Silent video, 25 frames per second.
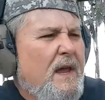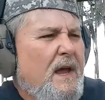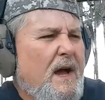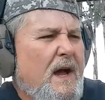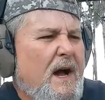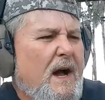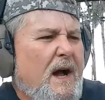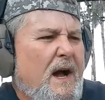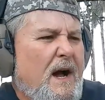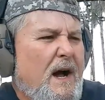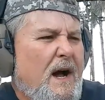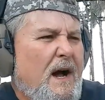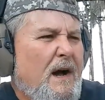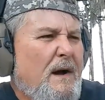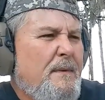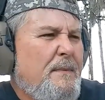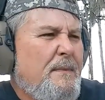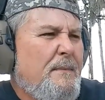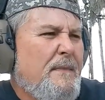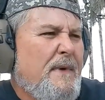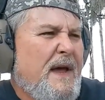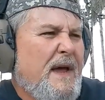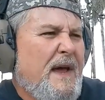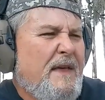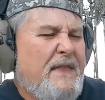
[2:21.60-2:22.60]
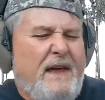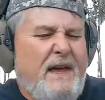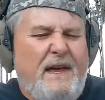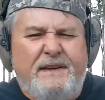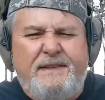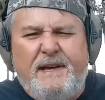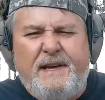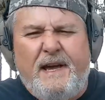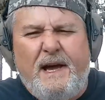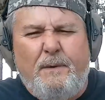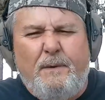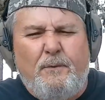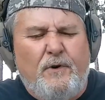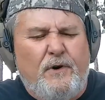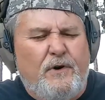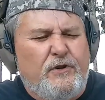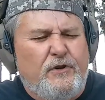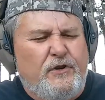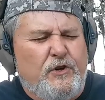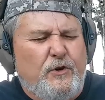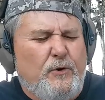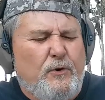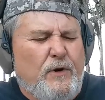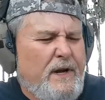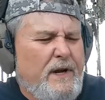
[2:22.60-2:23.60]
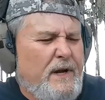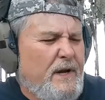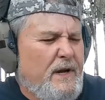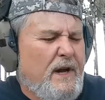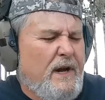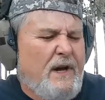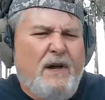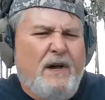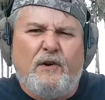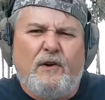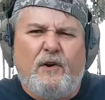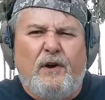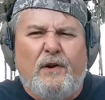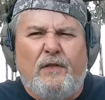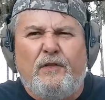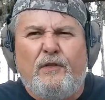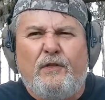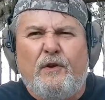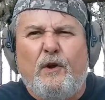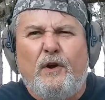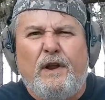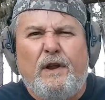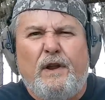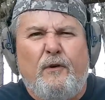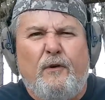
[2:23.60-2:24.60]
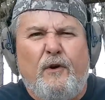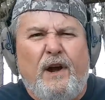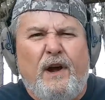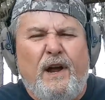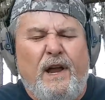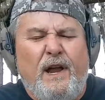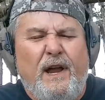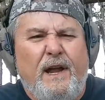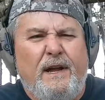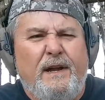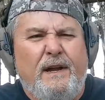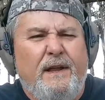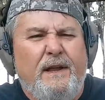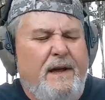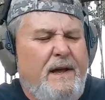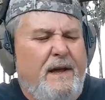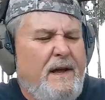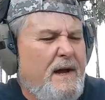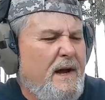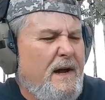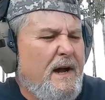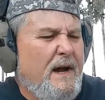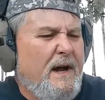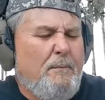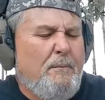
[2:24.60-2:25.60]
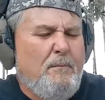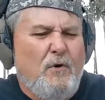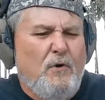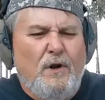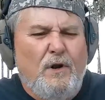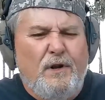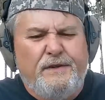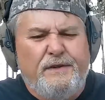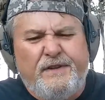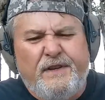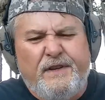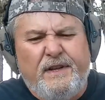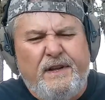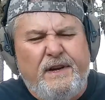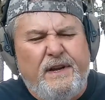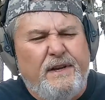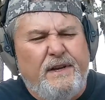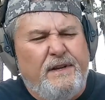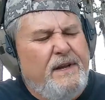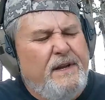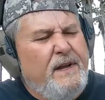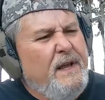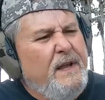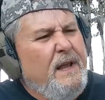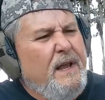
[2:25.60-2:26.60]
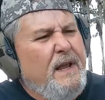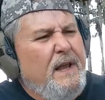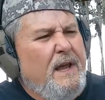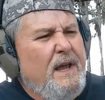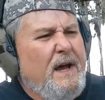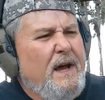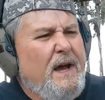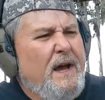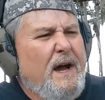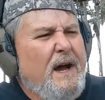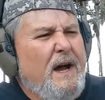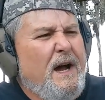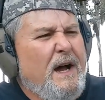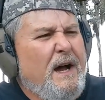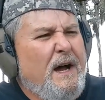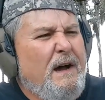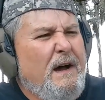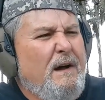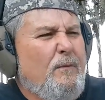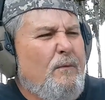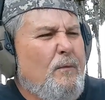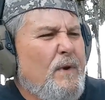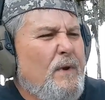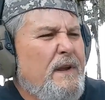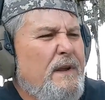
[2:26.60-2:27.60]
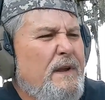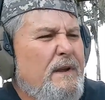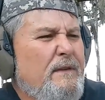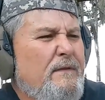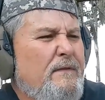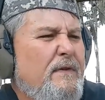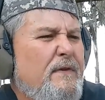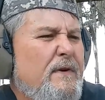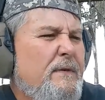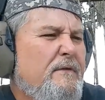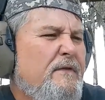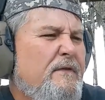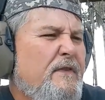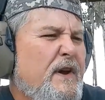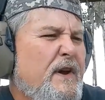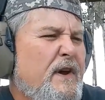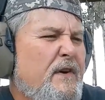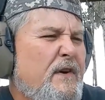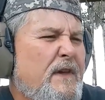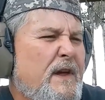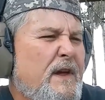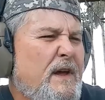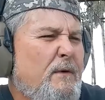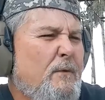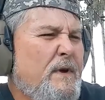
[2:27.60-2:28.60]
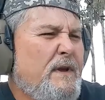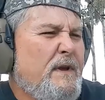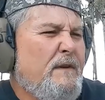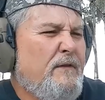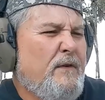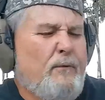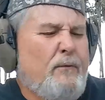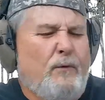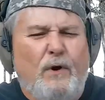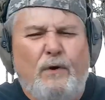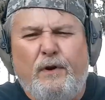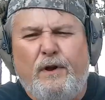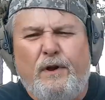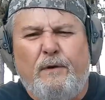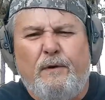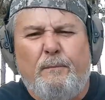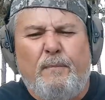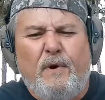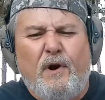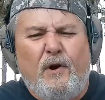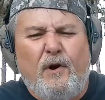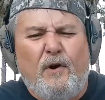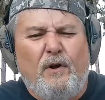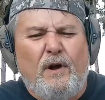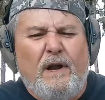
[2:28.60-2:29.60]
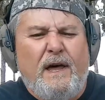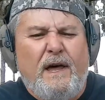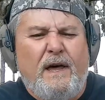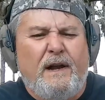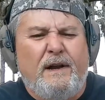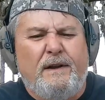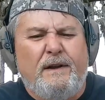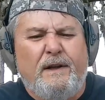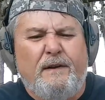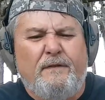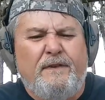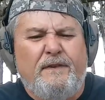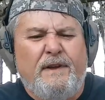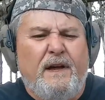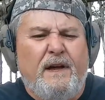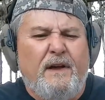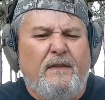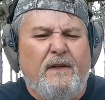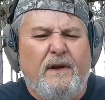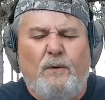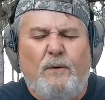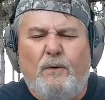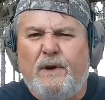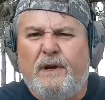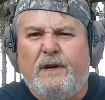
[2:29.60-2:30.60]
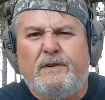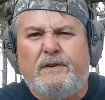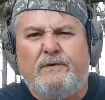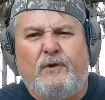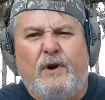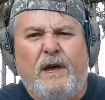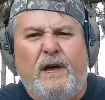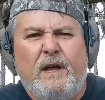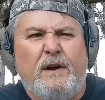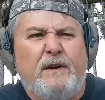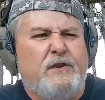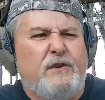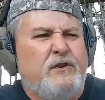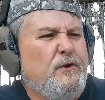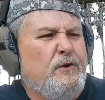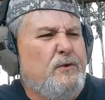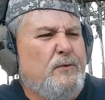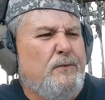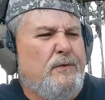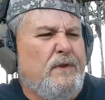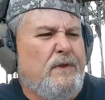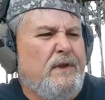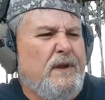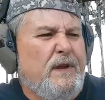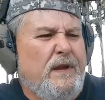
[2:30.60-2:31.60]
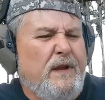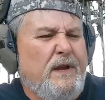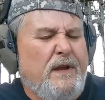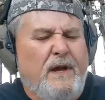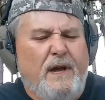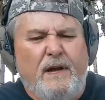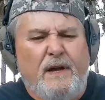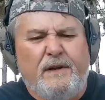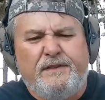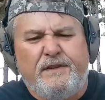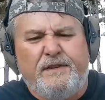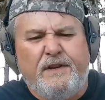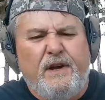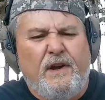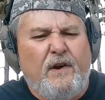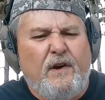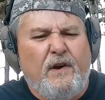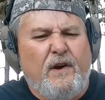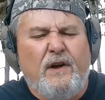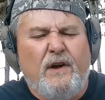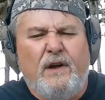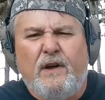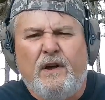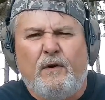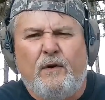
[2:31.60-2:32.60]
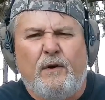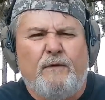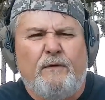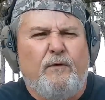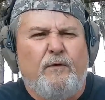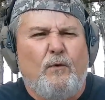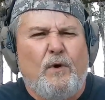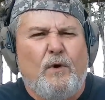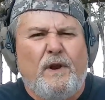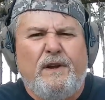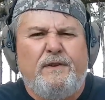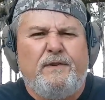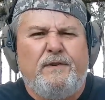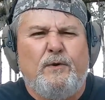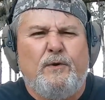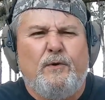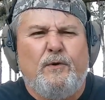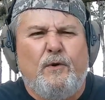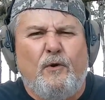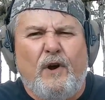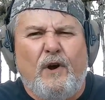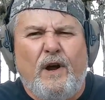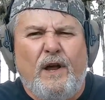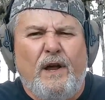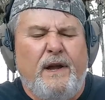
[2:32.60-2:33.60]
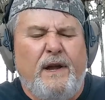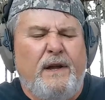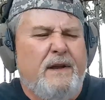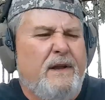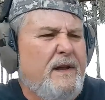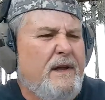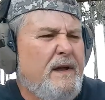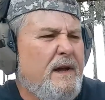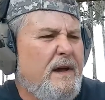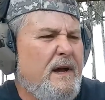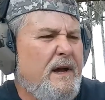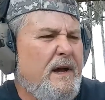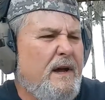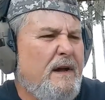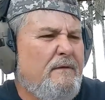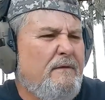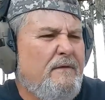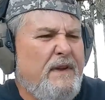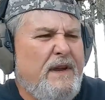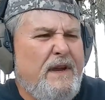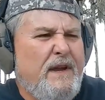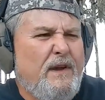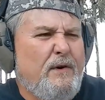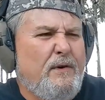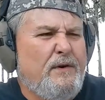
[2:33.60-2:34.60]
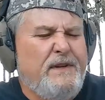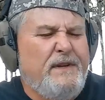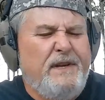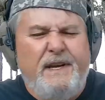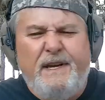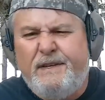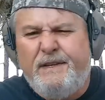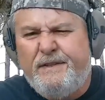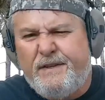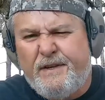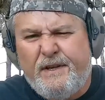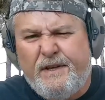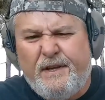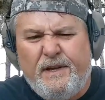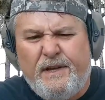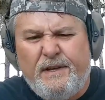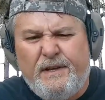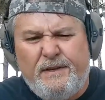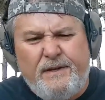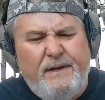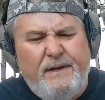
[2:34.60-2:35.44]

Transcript: At that time we were shooting 130 grain bullets in it. We've figured that we've eroded the barrel out enough now that we can try to shoot the Sierra 142 grain VLDs in it.